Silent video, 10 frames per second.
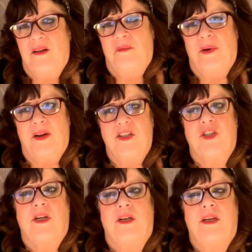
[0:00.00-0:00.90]
but
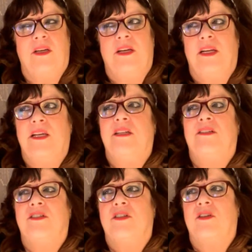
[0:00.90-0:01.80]
she
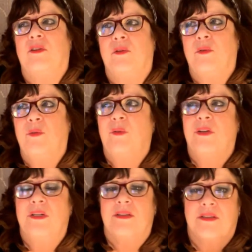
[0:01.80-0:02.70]
needs to
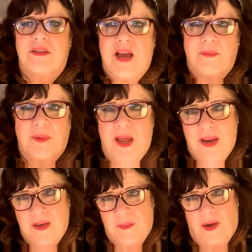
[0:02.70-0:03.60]
stop
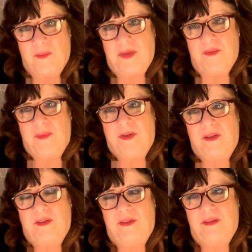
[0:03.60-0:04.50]
lying about people.
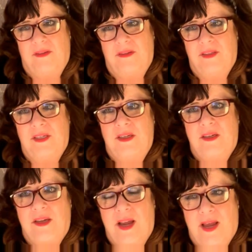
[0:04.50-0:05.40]

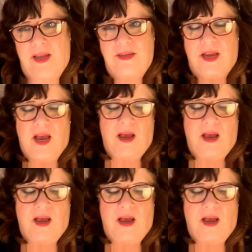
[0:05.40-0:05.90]
And